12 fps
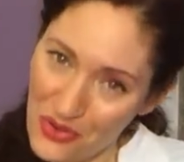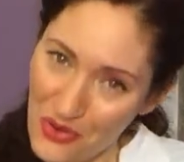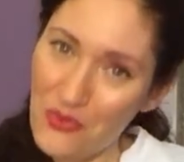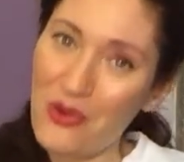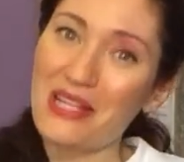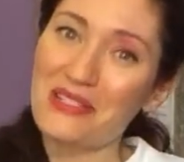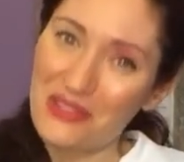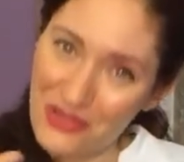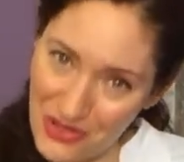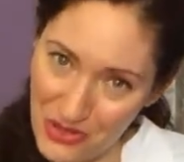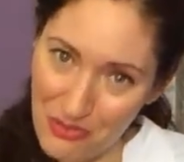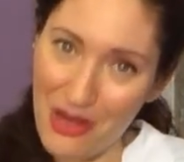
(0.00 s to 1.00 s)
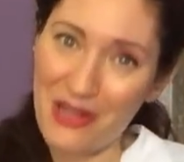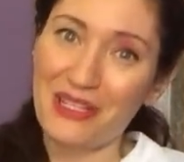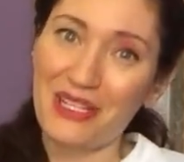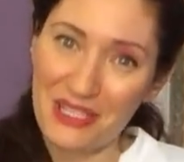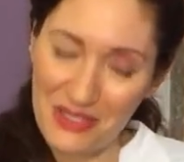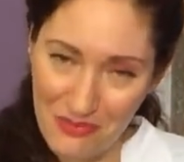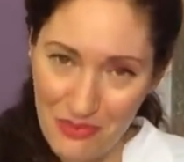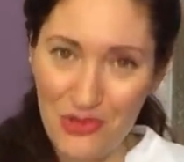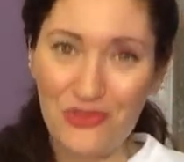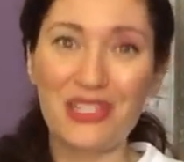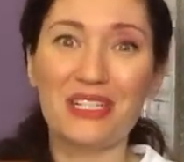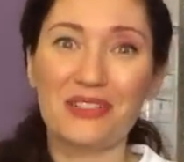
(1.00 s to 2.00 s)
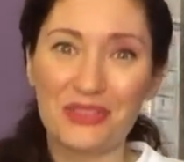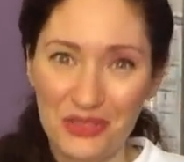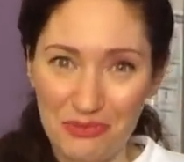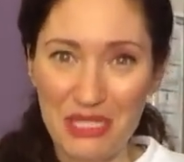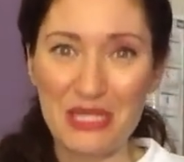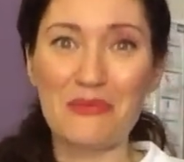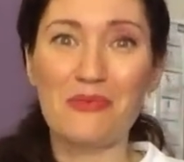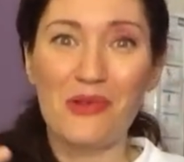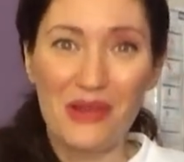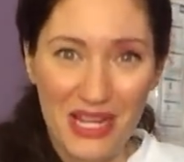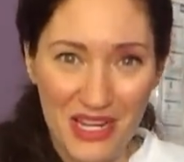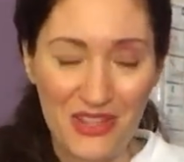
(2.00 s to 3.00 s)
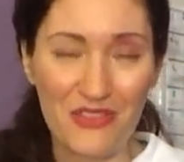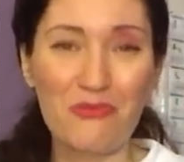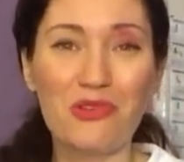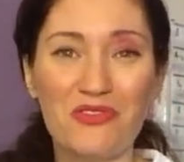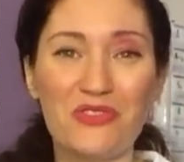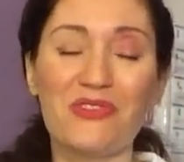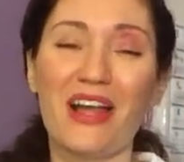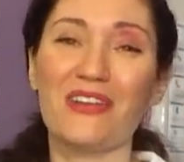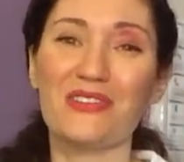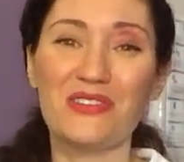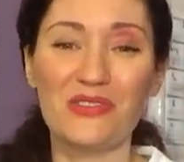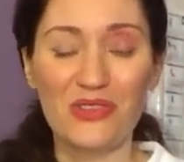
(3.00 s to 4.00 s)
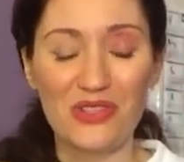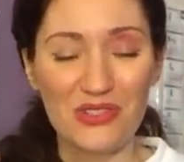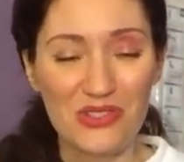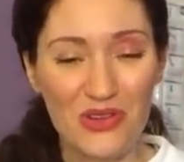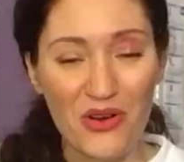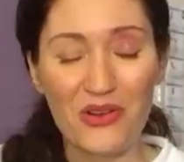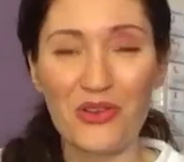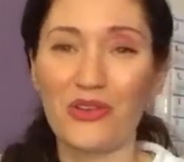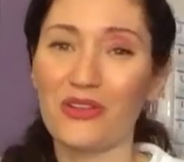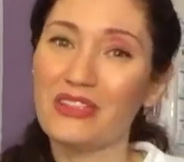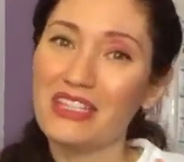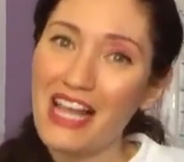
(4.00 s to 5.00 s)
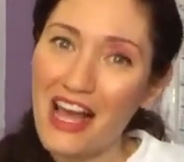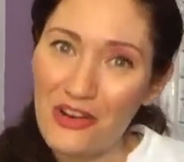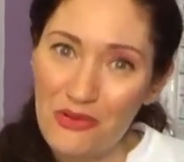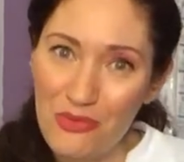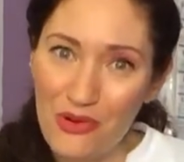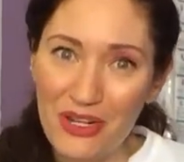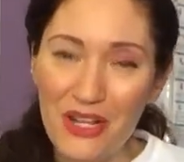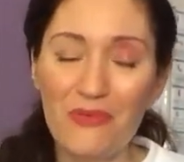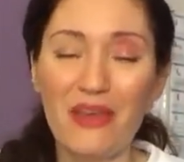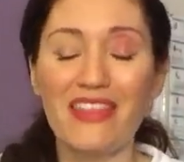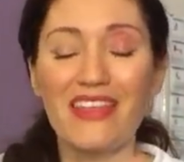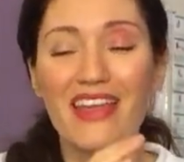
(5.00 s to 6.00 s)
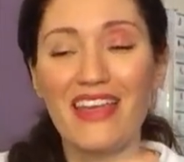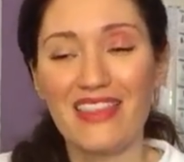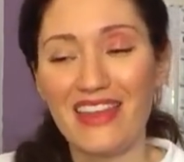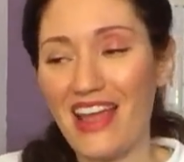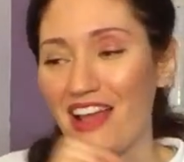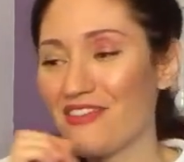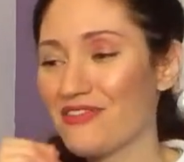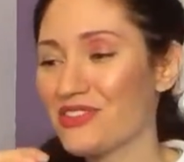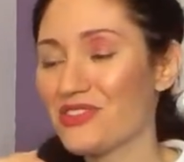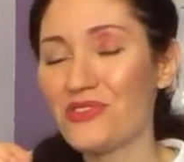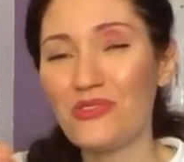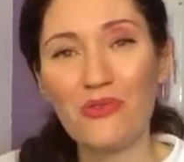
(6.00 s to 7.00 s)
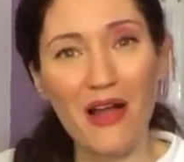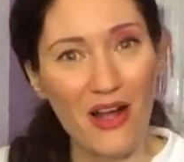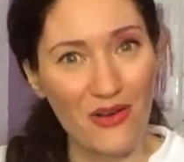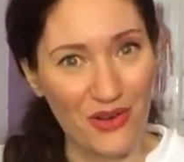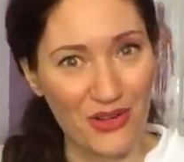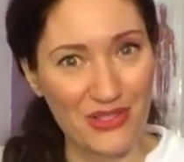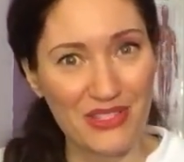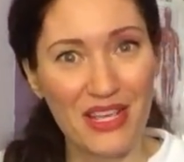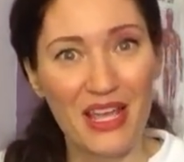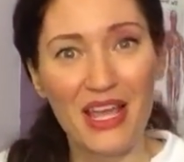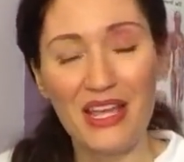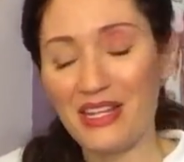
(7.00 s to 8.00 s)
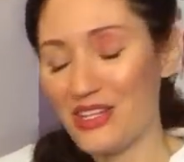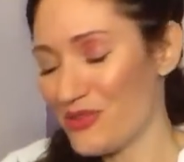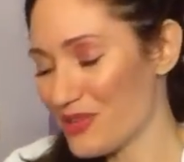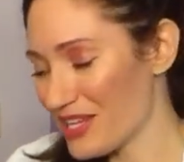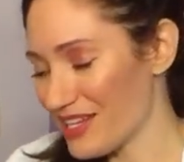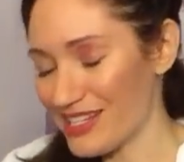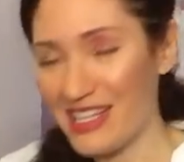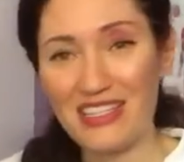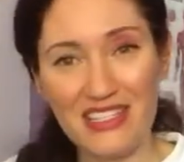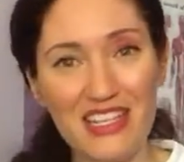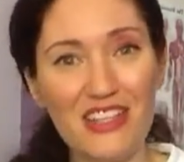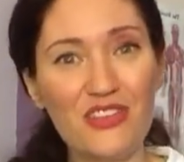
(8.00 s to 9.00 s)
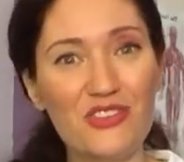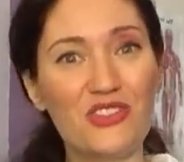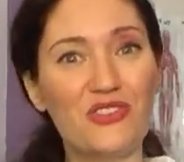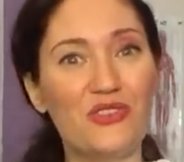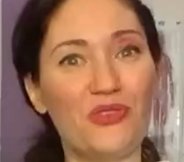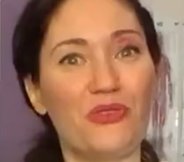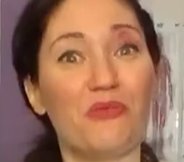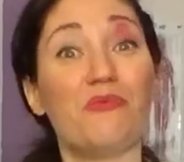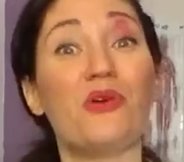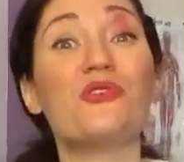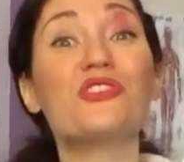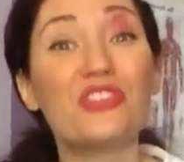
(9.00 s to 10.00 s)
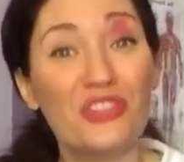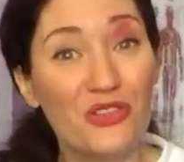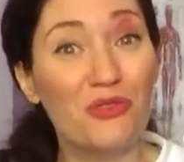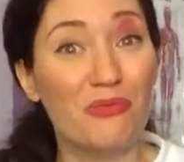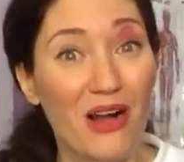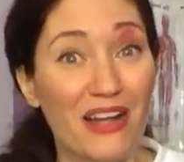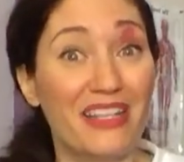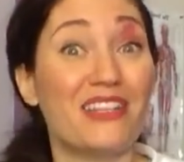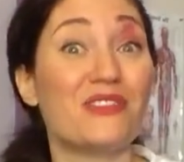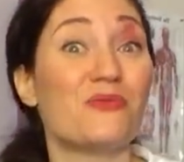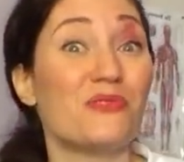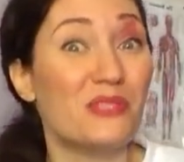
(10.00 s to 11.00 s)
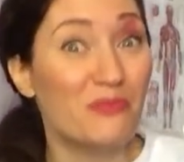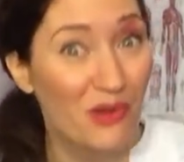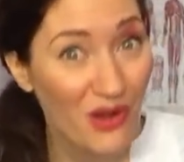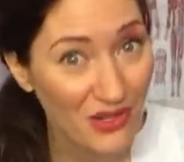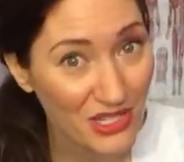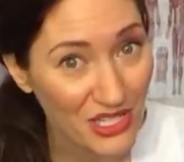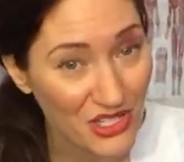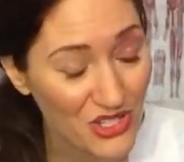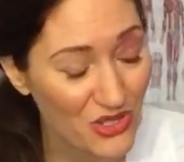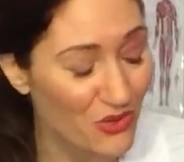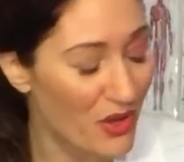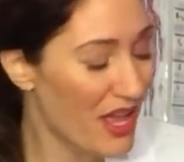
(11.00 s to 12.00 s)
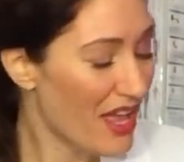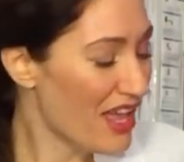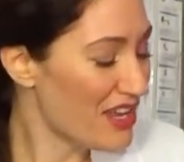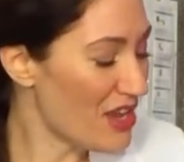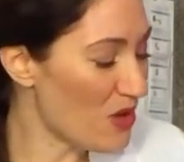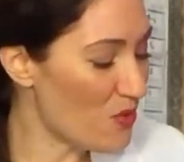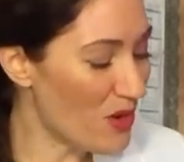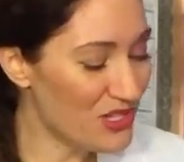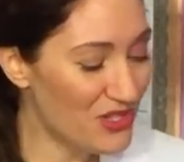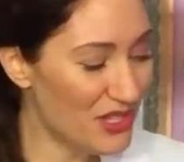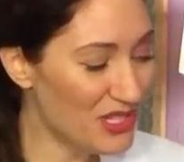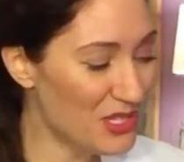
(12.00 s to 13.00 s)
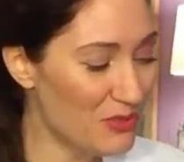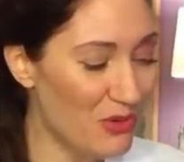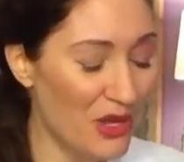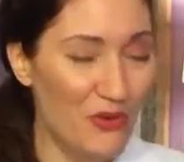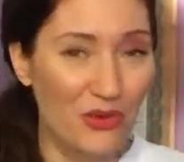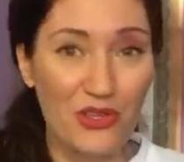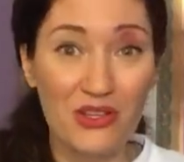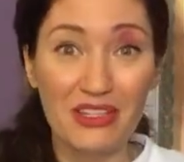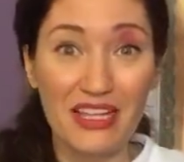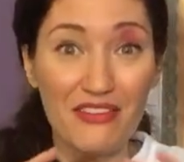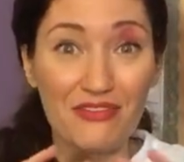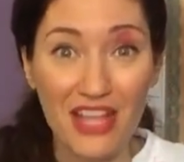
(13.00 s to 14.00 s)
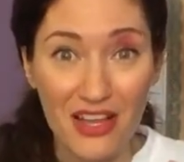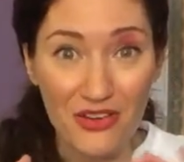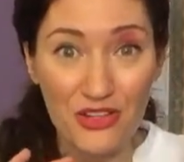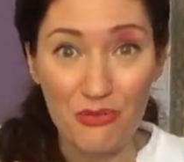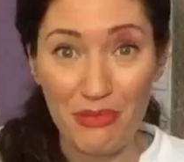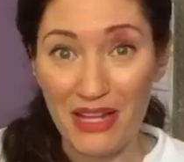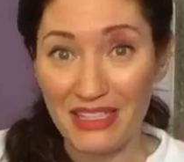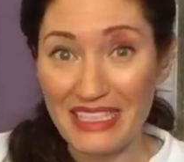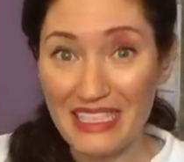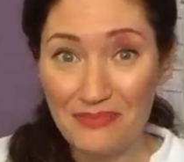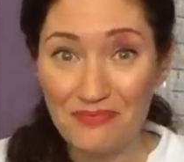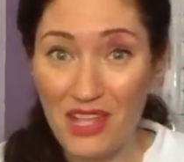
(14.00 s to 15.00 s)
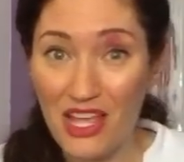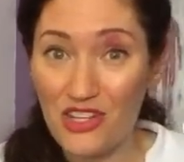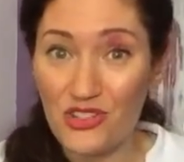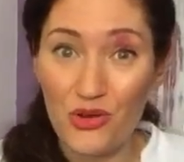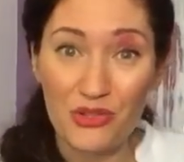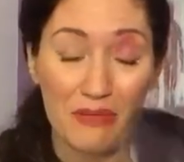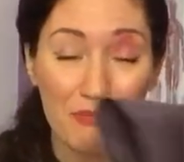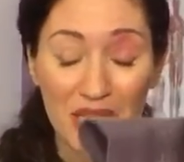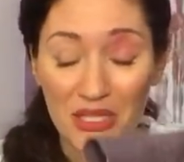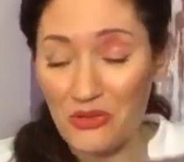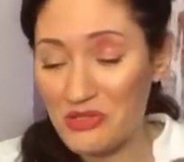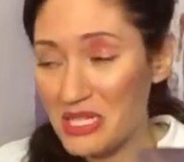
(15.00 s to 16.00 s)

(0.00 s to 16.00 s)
Wait till your body gets moving a little bit in the morning, you've moved around, so you can start your latter morning with it, and then every 2 hours you can continue to do the motion your body is responding to. Now, once you get to the point where you can lay flat on your belly and you don't need pillows